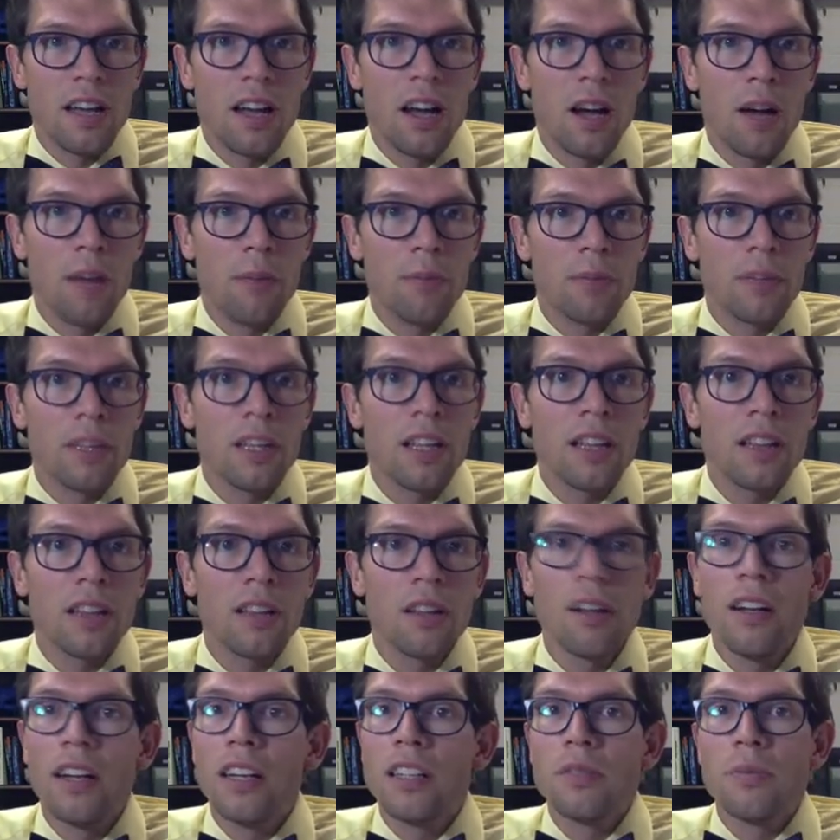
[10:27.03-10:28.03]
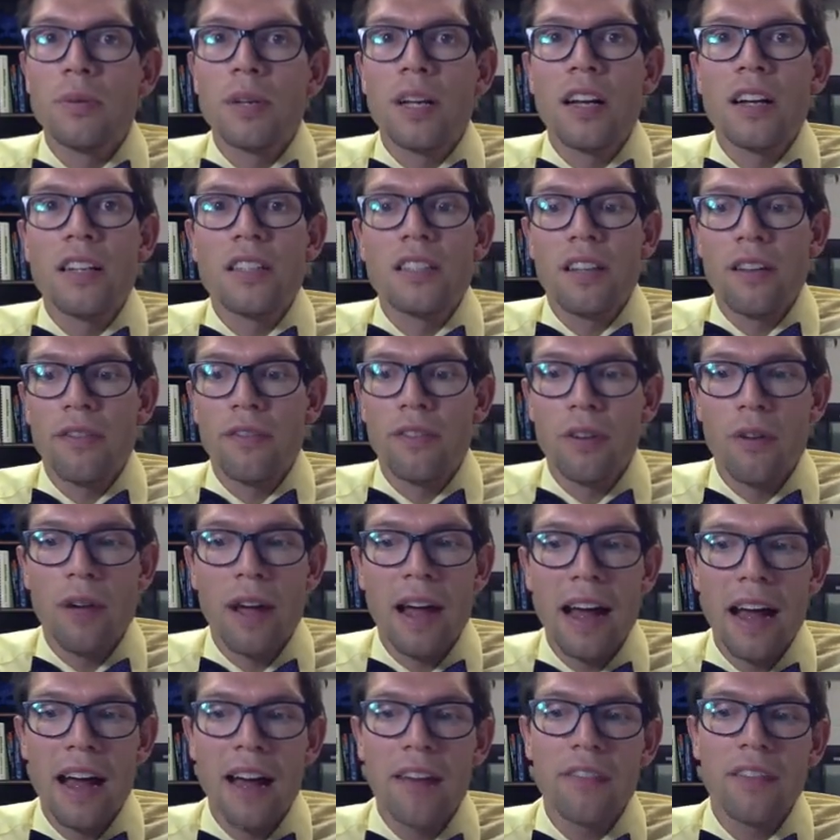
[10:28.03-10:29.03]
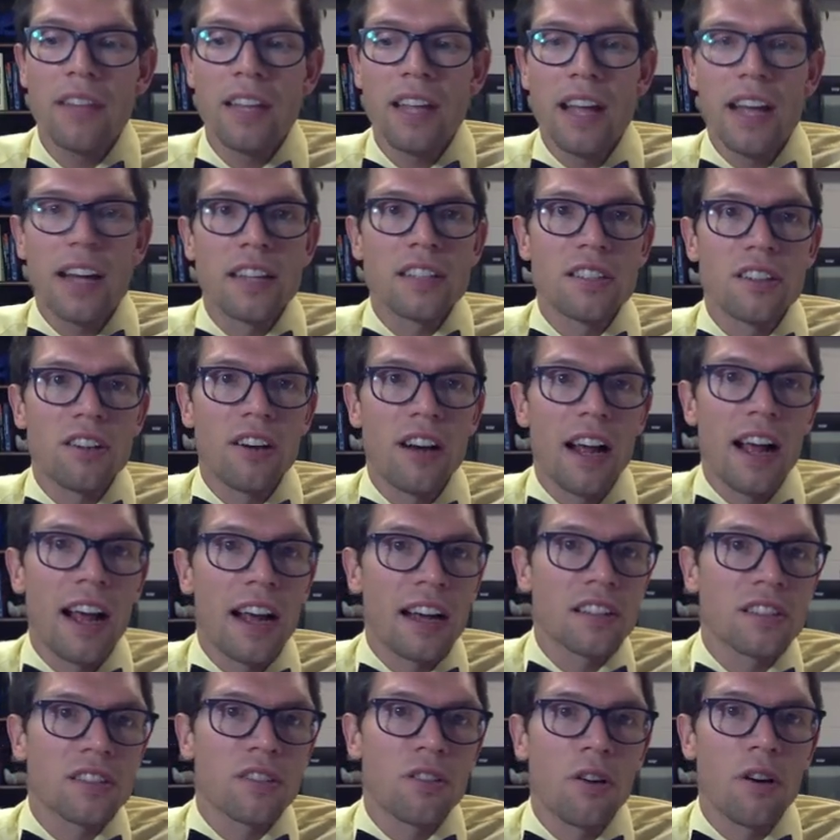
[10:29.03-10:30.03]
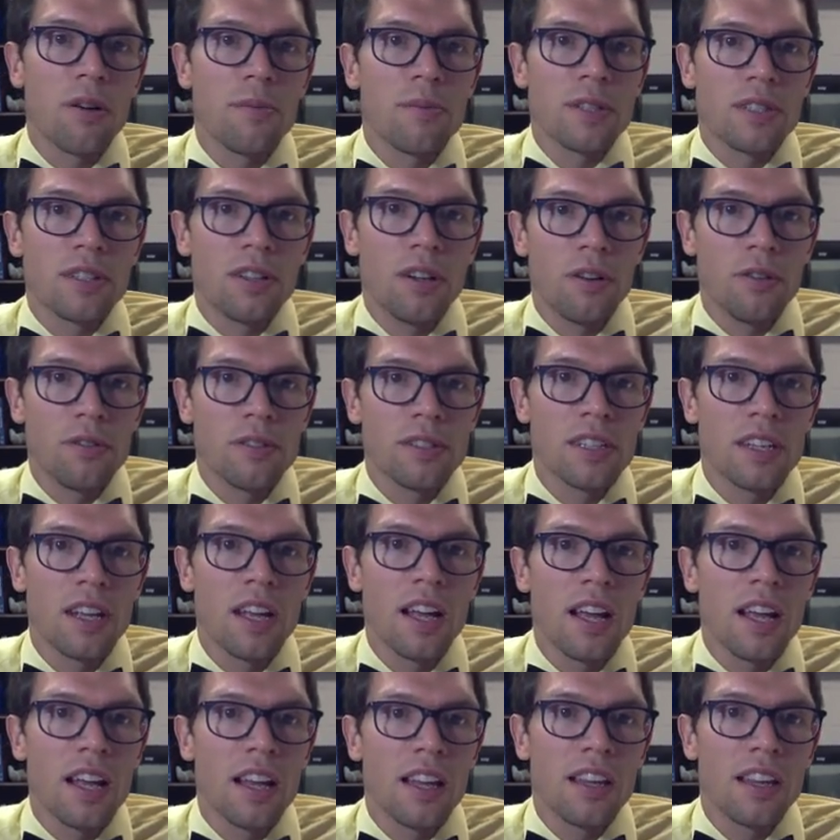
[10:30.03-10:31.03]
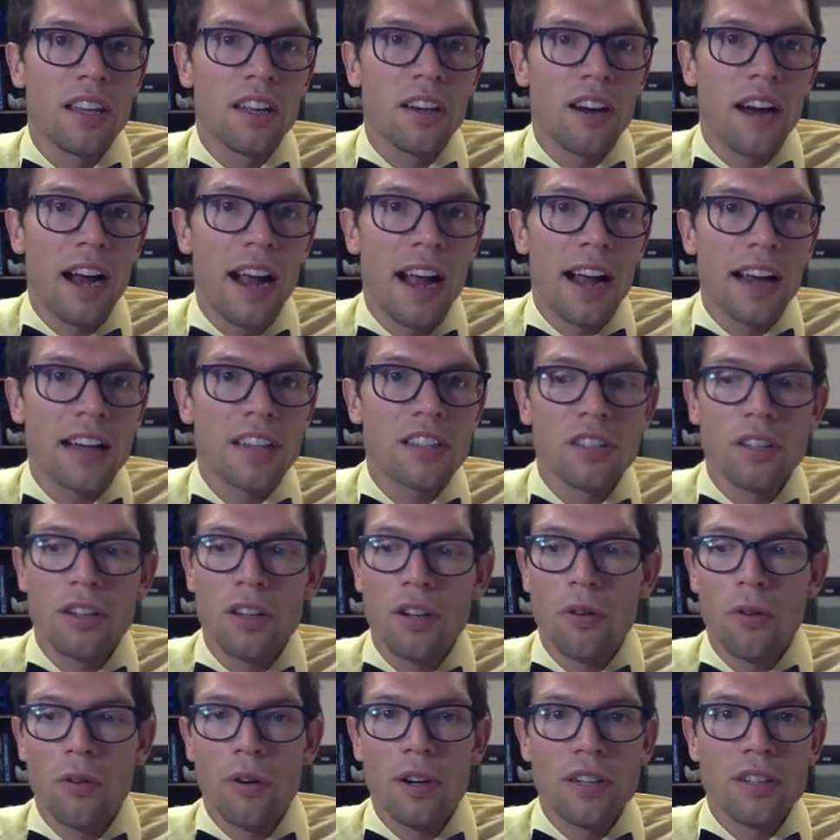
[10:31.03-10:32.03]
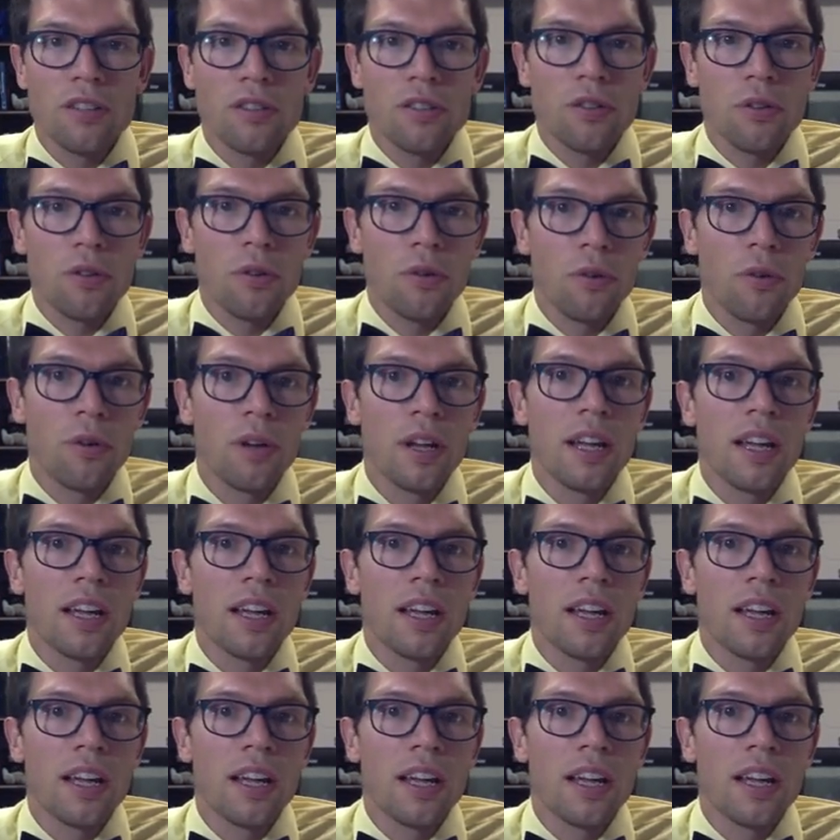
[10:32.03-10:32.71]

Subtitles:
lethal is because if you have the extra X chromosomes, they're actually going to